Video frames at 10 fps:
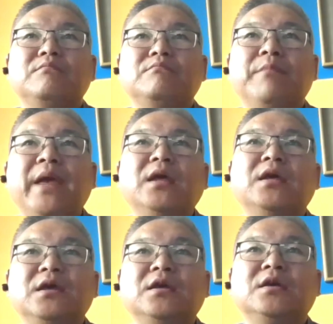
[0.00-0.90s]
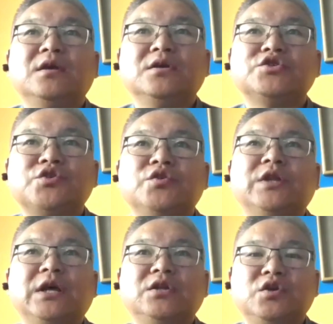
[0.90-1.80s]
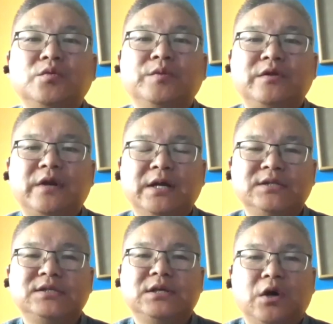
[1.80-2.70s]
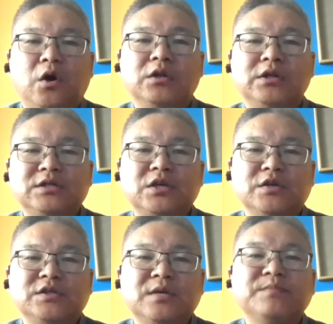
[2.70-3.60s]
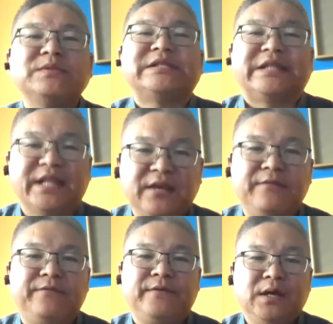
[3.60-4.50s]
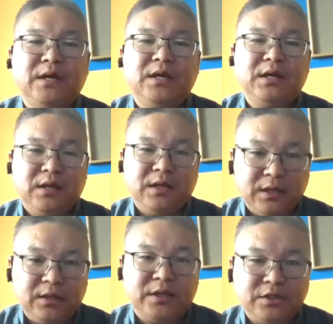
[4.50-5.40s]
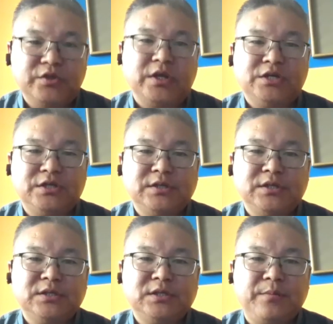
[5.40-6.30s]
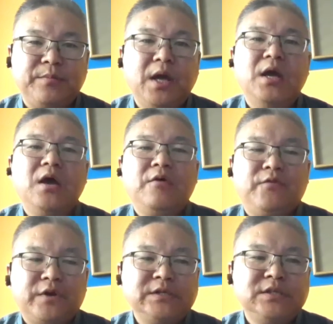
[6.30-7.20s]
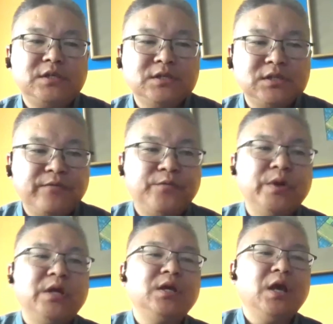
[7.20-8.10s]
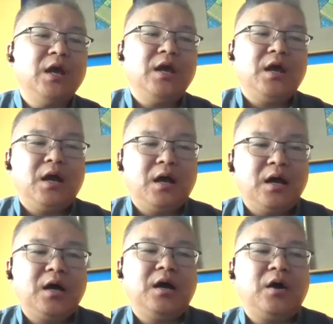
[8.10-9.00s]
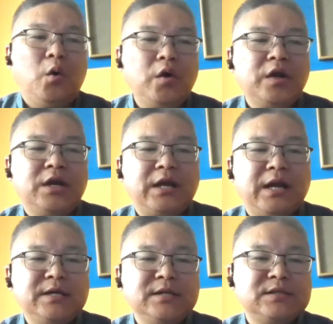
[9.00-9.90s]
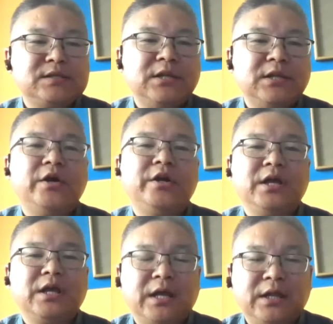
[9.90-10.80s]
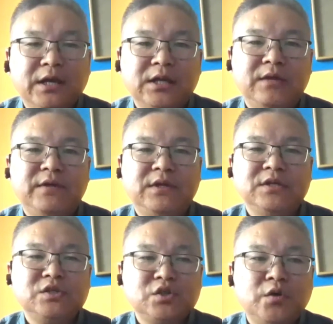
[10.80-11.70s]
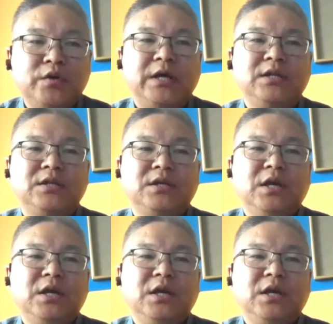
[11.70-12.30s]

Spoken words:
making sure that human rights and all these concepts live in the education system. For instance, if we organize the learning and activities so that